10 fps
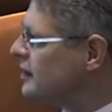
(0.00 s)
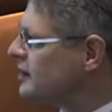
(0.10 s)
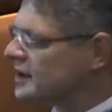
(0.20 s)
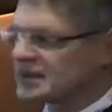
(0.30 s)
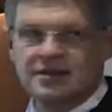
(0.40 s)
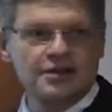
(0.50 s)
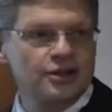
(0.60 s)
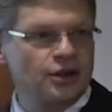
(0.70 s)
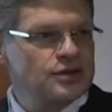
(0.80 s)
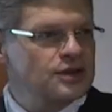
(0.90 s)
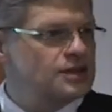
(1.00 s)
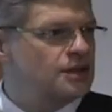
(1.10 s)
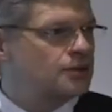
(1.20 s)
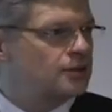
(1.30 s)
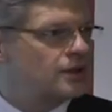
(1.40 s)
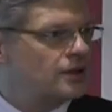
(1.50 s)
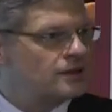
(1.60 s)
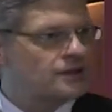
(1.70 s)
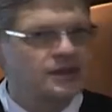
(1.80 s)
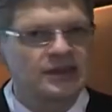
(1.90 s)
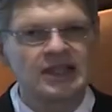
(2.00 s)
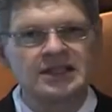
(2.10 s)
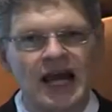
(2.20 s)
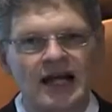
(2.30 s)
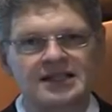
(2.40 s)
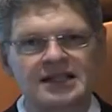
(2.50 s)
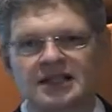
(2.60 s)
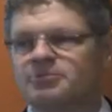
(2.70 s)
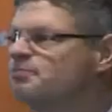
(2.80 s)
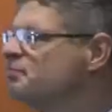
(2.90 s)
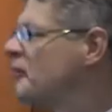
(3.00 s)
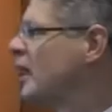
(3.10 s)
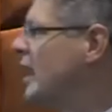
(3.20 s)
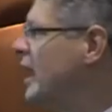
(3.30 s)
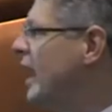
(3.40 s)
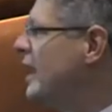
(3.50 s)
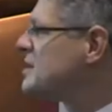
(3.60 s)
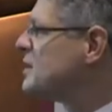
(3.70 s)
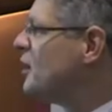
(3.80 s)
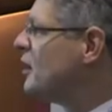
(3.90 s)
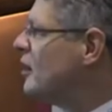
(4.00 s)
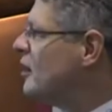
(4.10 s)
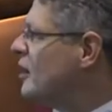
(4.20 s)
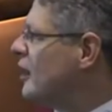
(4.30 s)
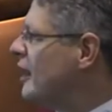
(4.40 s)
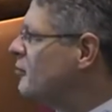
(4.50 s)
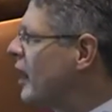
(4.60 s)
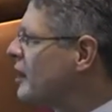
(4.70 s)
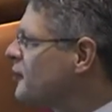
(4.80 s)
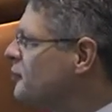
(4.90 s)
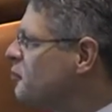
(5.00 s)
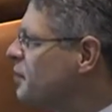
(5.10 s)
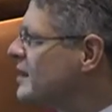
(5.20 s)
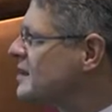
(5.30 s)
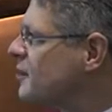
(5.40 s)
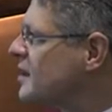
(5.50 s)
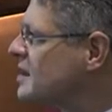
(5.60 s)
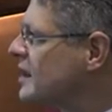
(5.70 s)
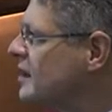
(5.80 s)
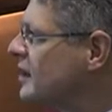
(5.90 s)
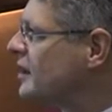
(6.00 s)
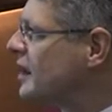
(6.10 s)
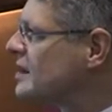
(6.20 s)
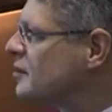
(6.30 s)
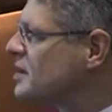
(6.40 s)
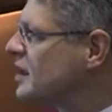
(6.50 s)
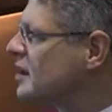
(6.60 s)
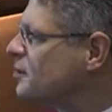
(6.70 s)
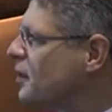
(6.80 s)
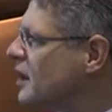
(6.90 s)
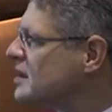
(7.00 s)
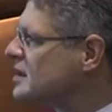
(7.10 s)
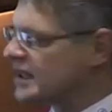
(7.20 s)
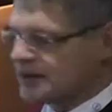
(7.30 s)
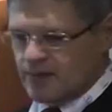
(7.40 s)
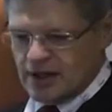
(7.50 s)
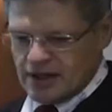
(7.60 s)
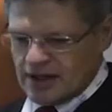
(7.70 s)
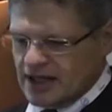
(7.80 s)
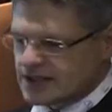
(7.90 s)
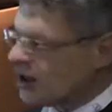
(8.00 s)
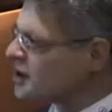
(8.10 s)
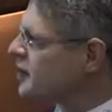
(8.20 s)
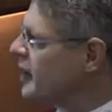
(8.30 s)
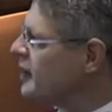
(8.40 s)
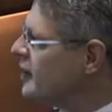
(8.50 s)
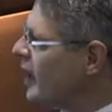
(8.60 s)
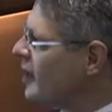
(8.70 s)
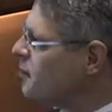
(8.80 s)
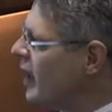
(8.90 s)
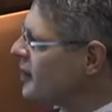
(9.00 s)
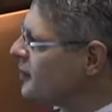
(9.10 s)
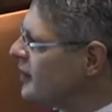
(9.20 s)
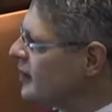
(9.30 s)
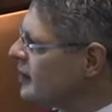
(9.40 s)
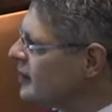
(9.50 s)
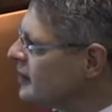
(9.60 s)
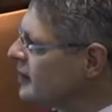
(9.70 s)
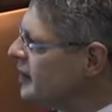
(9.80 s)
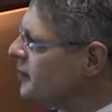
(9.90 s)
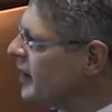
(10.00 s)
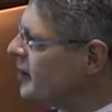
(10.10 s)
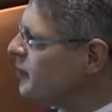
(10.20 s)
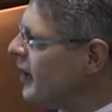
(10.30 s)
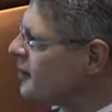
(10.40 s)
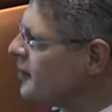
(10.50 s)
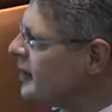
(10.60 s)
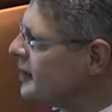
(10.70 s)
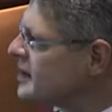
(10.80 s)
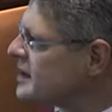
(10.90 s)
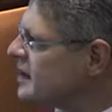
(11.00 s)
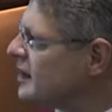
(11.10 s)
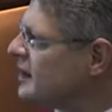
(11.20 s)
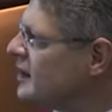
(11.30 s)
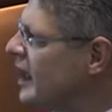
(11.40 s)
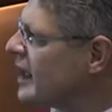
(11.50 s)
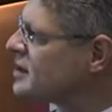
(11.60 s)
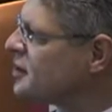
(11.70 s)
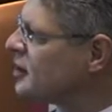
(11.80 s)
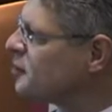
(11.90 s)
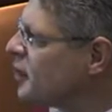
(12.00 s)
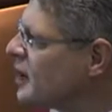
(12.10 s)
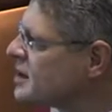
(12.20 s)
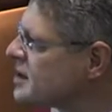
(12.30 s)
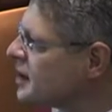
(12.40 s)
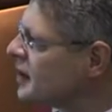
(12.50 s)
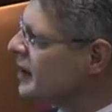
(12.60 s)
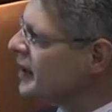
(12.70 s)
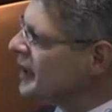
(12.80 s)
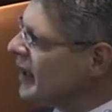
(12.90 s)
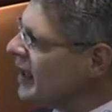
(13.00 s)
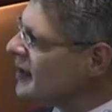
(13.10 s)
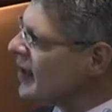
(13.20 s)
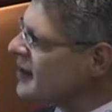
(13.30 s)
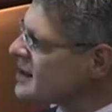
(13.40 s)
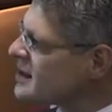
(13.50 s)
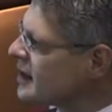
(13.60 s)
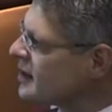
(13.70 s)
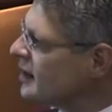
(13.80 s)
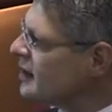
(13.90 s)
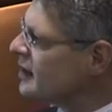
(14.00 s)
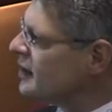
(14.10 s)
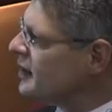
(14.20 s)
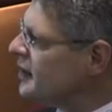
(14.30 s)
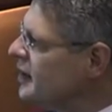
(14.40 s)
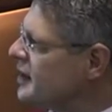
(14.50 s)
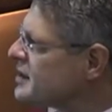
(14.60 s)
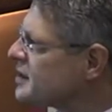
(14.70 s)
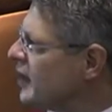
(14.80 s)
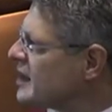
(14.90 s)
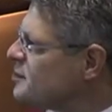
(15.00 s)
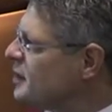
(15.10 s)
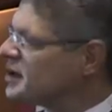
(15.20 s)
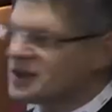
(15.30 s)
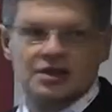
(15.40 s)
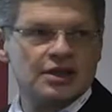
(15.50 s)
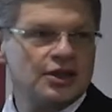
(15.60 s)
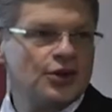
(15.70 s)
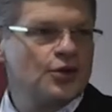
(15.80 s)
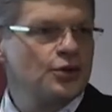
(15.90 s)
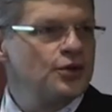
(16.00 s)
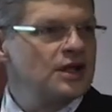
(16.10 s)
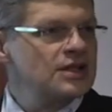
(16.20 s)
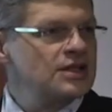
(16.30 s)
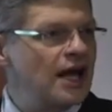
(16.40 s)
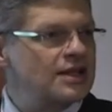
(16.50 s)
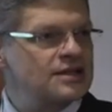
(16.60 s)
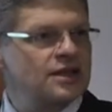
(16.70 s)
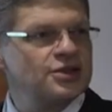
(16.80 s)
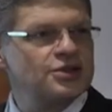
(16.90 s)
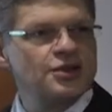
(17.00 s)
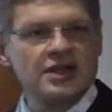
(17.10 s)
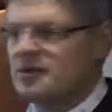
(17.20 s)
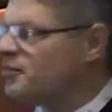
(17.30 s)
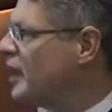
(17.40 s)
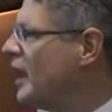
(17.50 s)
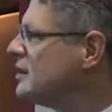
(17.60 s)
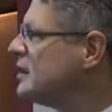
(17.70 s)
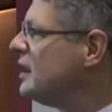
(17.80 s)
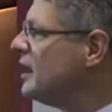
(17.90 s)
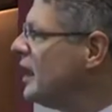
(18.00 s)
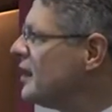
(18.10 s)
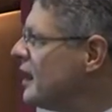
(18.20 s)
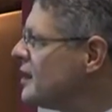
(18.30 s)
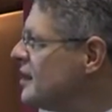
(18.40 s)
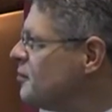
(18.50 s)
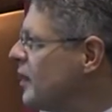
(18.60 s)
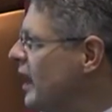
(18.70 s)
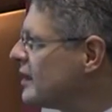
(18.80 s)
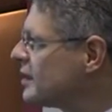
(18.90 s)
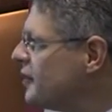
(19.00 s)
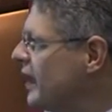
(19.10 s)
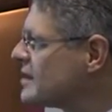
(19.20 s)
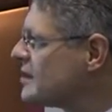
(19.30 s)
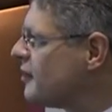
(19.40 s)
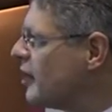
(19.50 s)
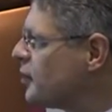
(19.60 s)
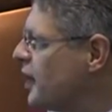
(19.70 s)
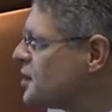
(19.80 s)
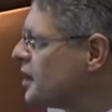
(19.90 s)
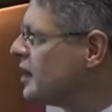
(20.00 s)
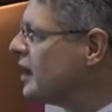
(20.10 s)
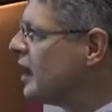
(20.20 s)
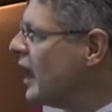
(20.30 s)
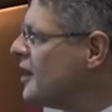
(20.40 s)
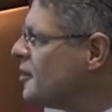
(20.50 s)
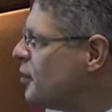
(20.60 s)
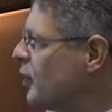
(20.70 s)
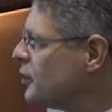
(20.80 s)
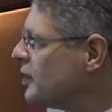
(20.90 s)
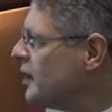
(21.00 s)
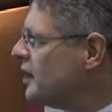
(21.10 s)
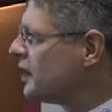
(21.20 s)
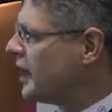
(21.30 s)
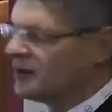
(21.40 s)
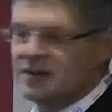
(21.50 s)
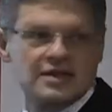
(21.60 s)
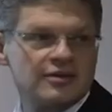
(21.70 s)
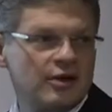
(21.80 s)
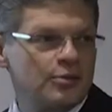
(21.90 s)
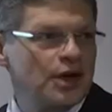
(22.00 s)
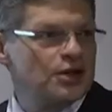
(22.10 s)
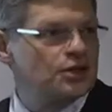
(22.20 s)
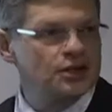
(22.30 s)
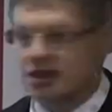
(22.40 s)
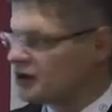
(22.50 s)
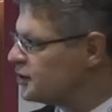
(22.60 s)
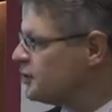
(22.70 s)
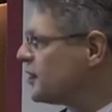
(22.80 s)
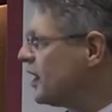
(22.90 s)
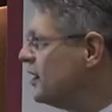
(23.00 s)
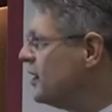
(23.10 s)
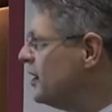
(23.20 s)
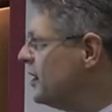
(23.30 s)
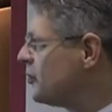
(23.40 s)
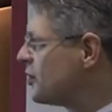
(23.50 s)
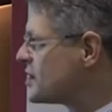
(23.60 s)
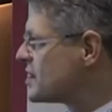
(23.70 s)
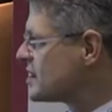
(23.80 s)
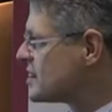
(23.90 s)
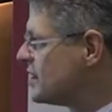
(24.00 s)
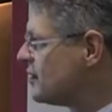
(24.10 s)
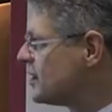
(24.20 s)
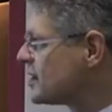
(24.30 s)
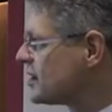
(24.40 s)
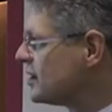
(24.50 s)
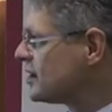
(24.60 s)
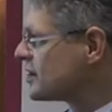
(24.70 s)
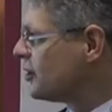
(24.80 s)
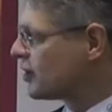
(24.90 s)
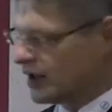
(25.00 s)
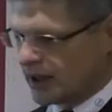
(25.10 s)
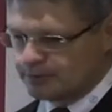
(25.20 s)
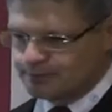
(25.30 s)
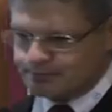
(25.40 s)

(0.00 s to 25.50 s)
just closes. It's intact skin. And so a microphone picks up the signal. There's some signal processing. There's also a battery, a hearing aid battery in this external processor. And then the signal is transmitted through the intact skin to the implant, and then the implant creates the vibration, and the bone carries the vibration to the inner ear, which sits here in this cochlea.